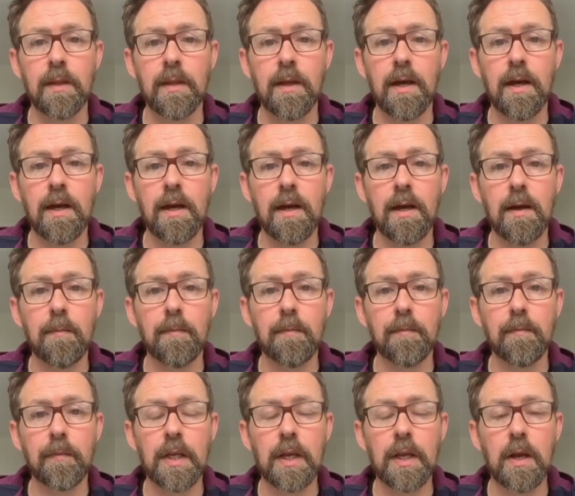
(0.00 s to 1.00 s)

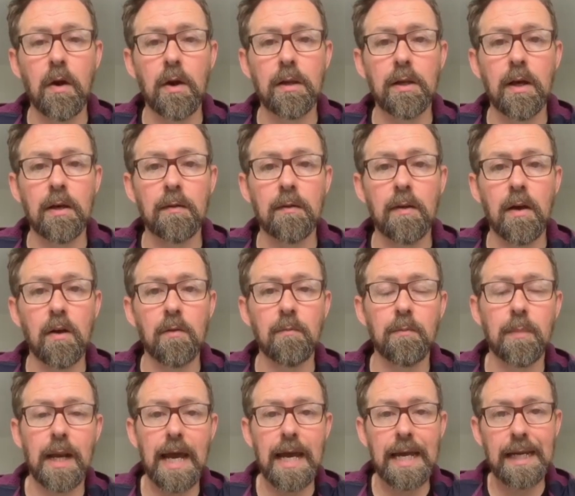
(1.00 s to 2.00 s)
I
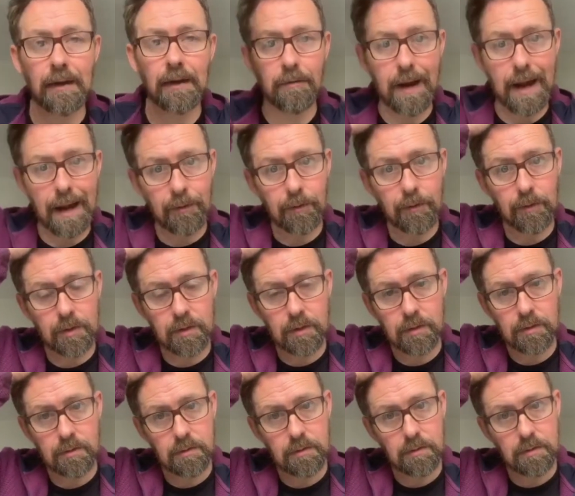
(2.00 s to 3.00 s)
played around
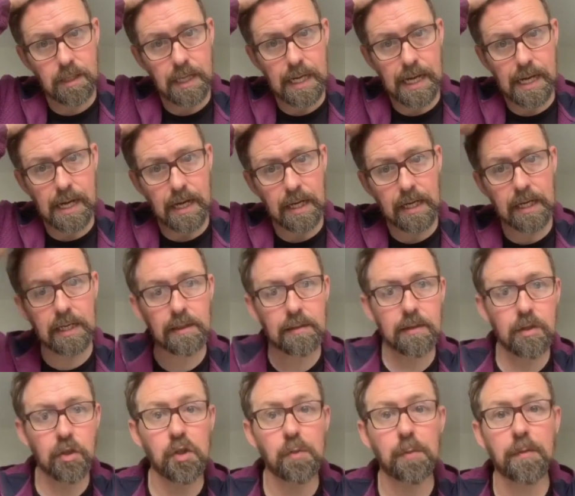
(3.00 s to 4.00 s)

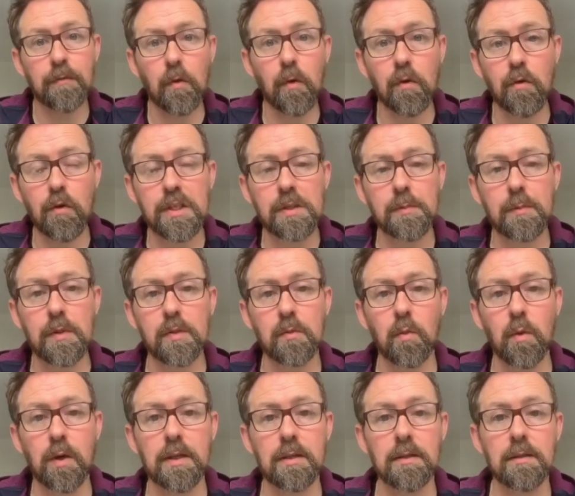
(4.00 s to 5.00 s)
just before Christmas
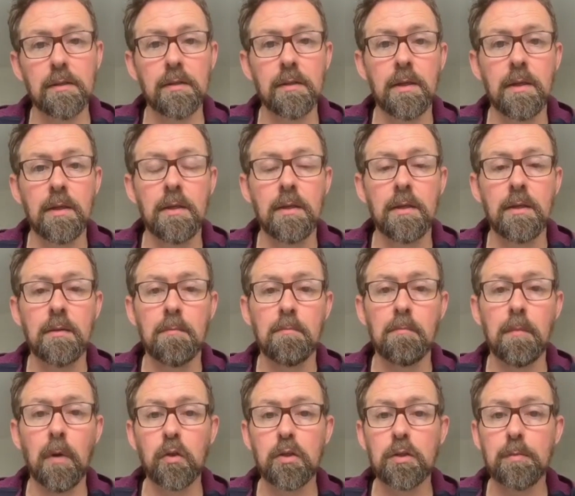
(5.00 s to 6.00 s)
with
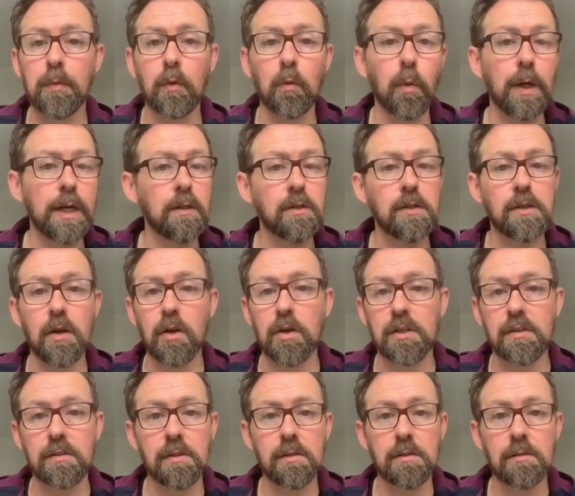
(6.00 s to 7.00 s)
multiple wheel
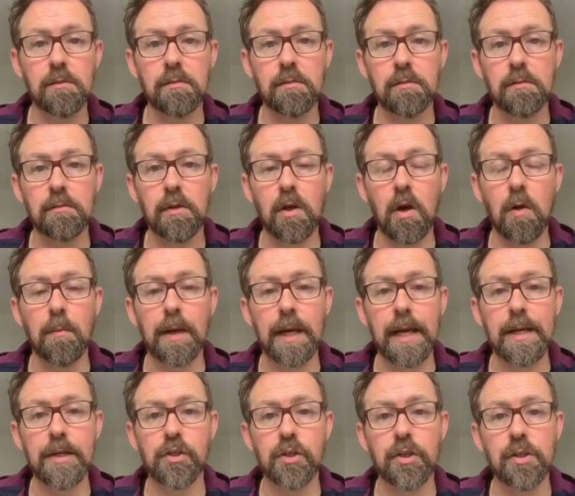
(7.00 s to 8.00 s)
size
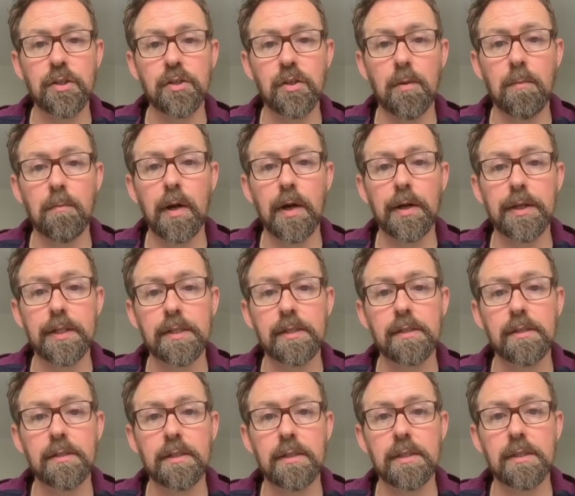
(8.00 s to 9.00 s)
combinations on
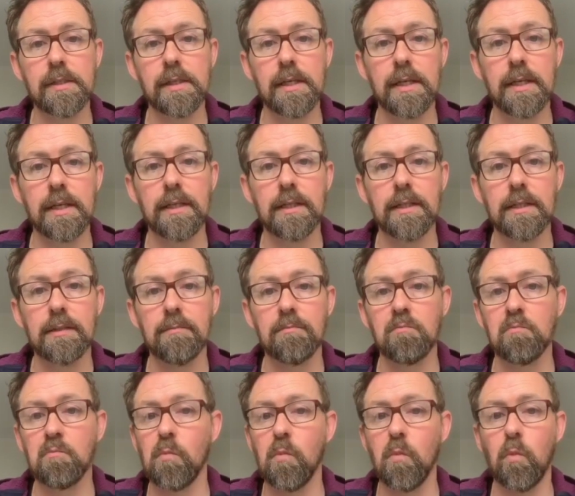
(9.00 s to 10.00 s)
bikes to see
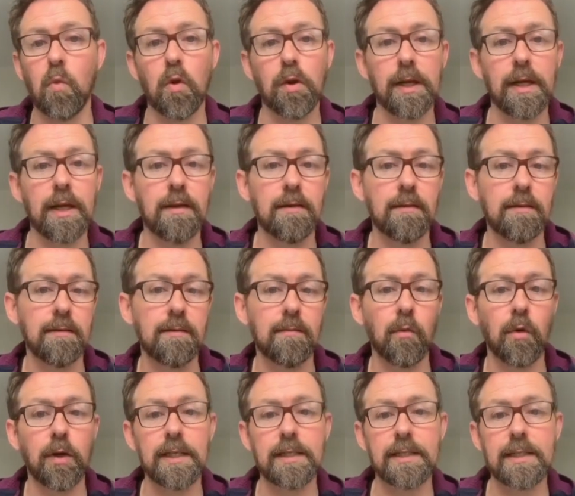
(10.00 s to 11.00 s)
what it
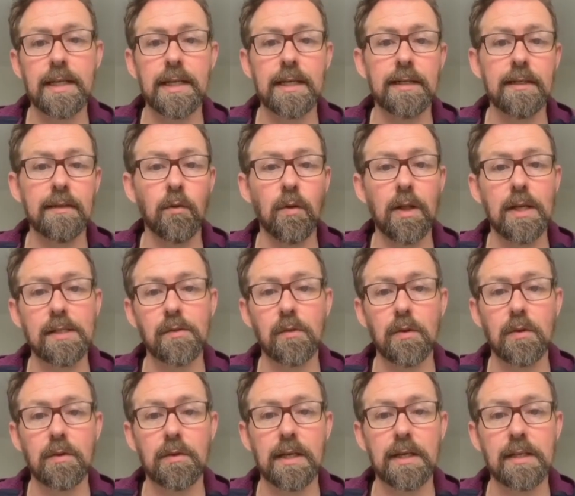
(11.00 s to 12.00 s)
did and all that sort
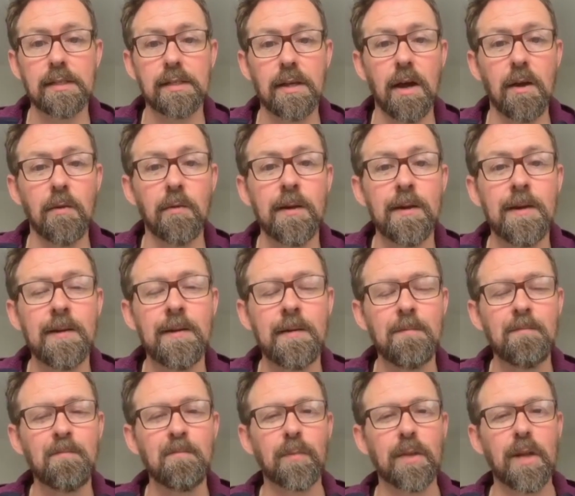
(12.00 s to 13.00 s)
of thing. So
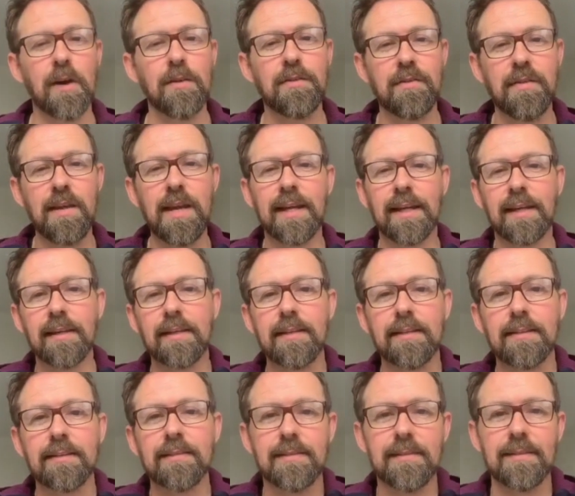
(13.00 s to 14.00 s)
I think
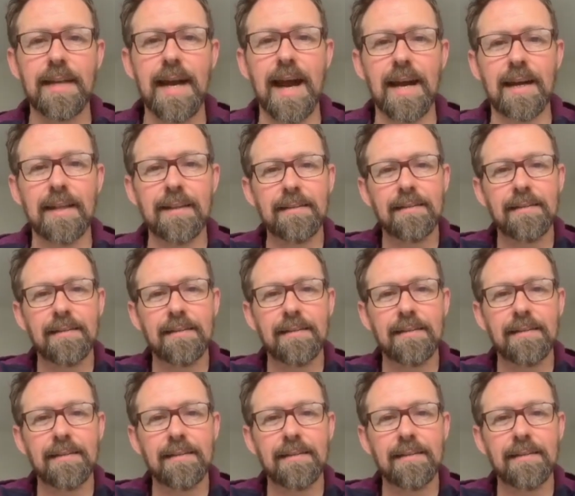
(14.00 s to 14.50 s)
that